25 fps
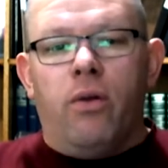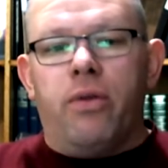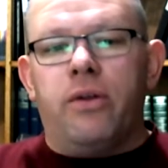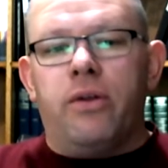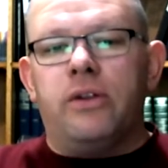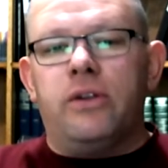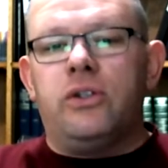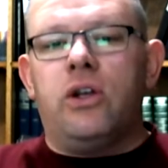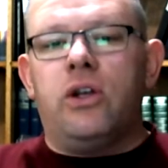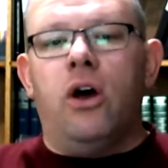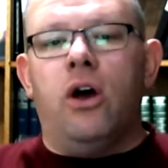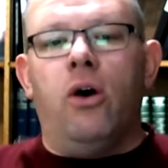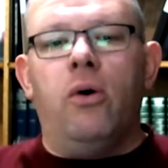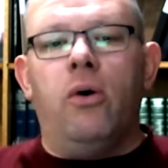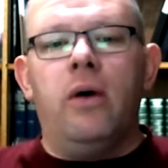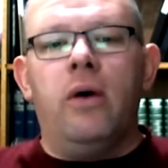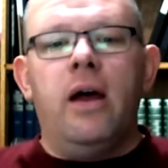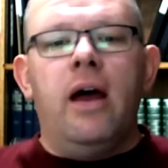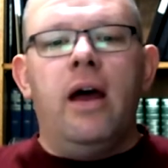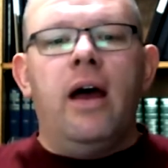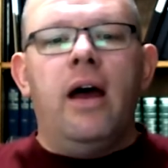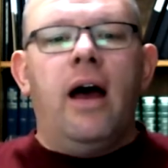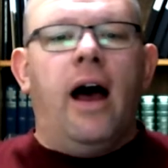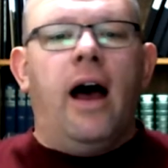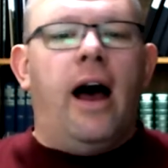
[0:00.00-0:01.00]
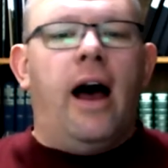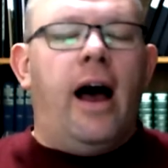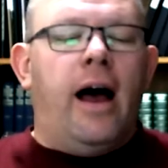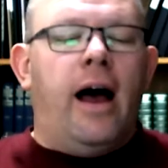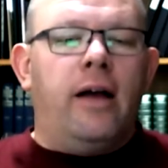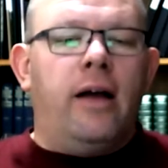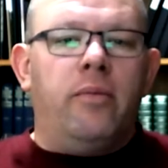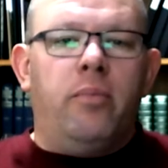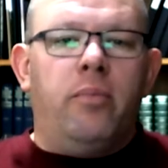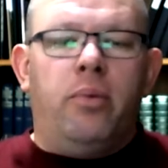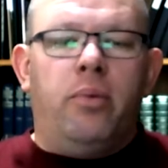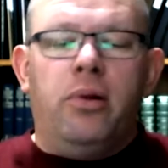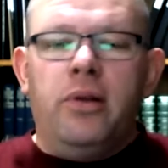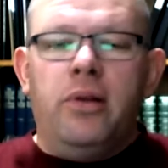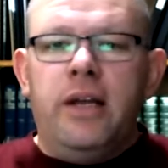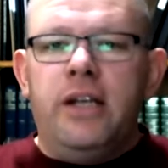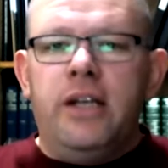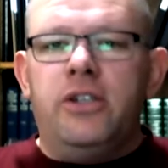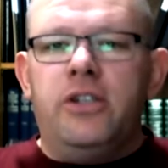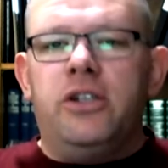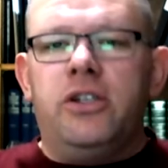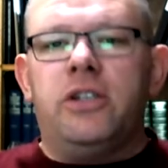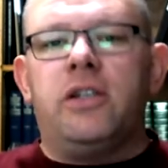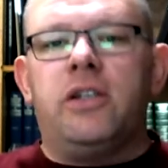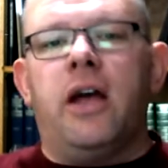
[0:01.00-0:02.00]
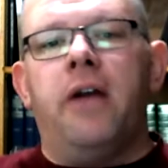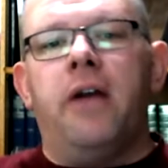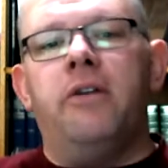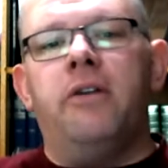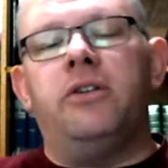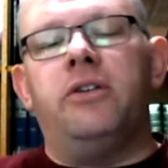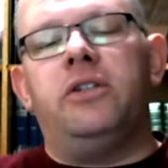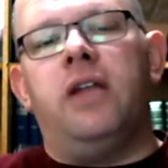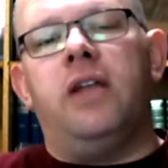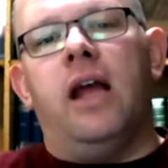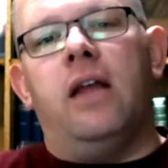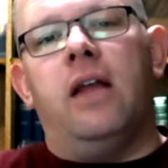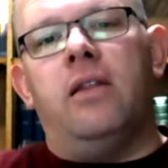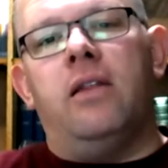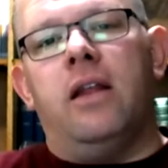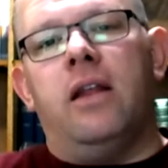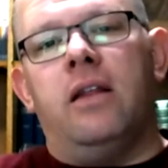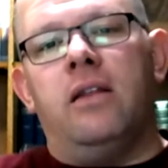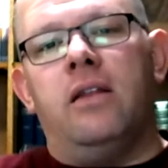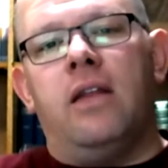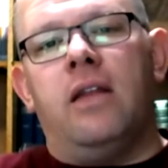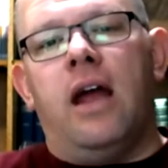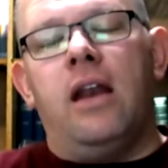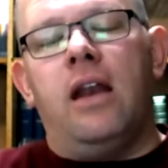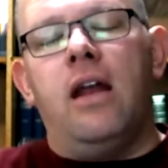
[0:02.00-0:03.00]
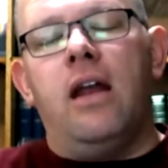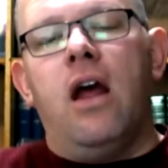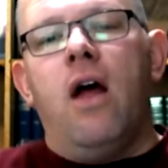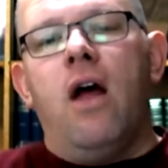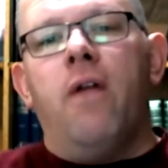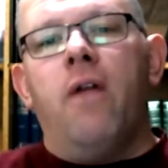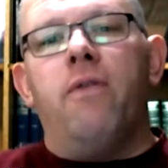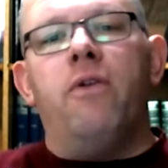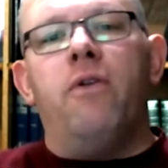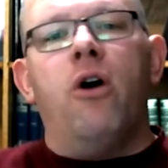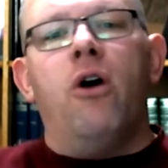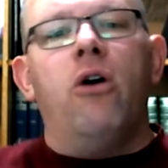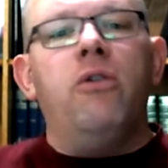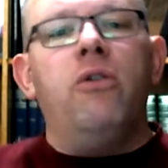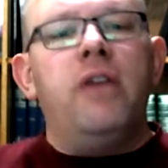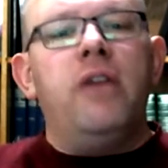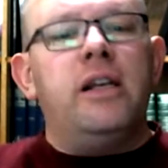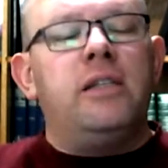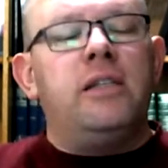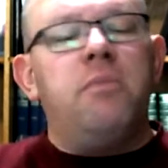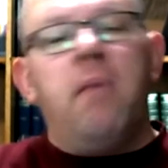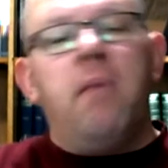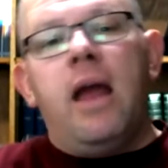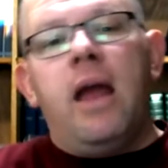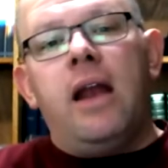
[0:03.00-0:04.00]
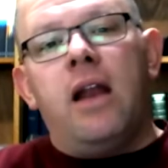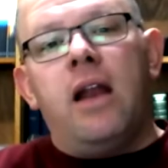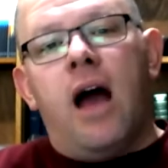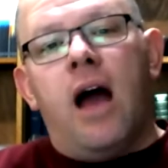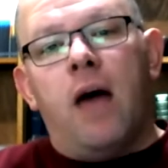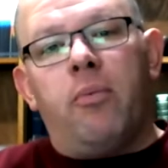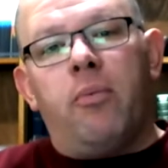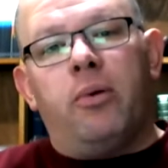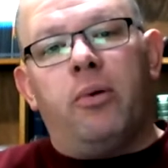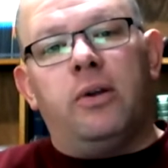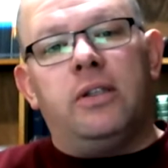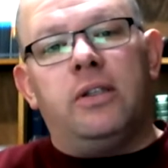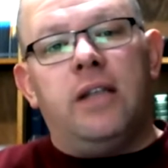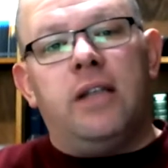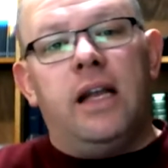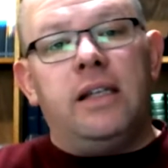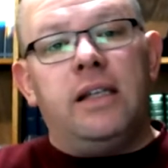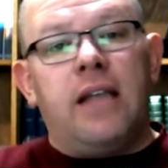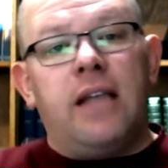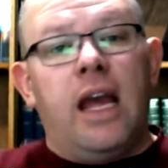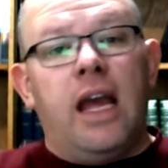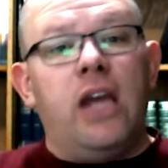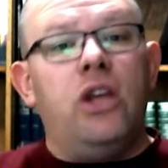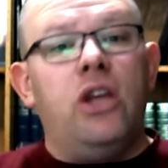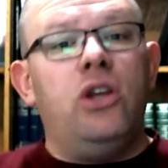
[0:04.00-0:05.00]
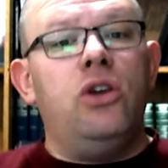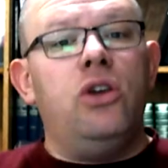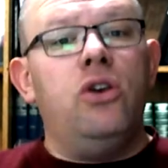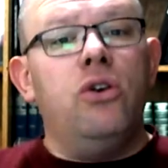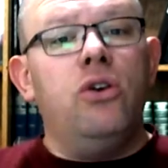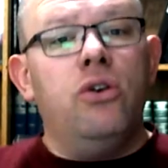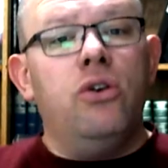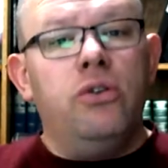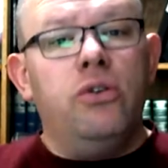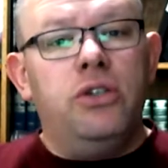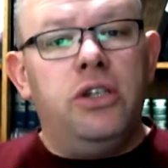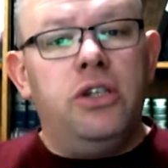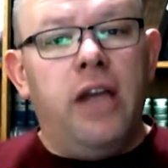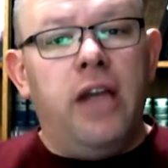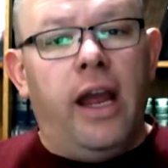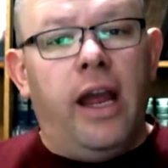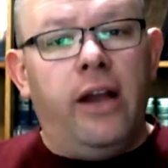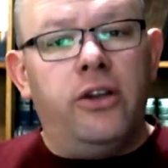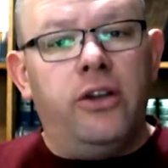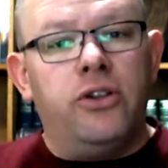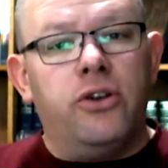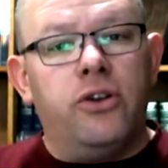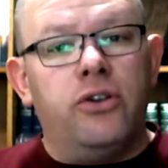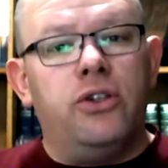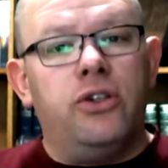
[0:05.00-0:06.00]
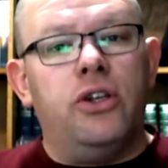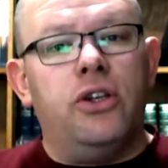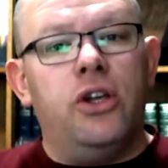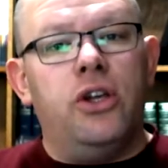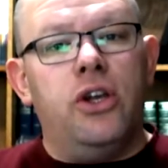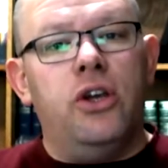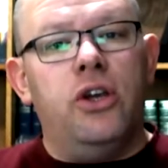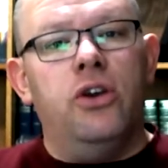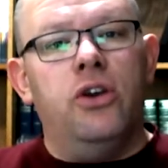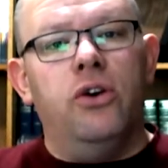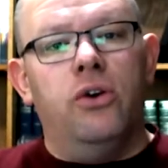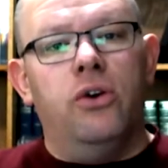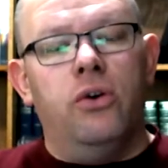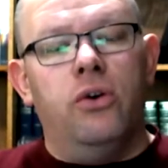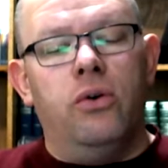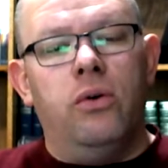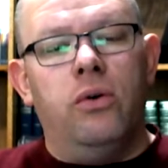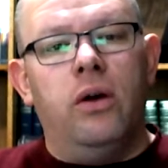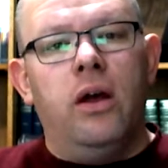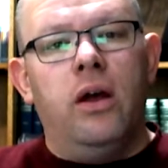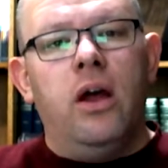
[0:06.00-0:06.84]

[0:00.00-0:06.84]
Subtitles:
So please just understand that though this may not present a huge danger to you,